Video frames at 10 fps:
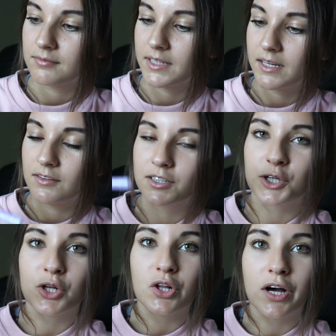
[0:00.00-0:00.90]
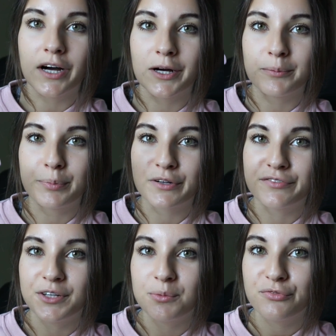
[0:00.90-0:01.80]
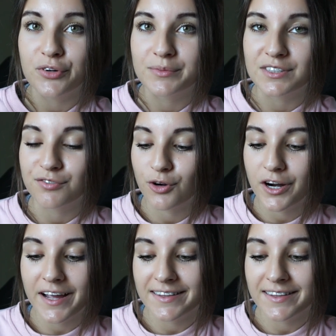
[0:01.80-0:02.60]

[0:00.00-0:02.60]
like a little perfume from Sephora,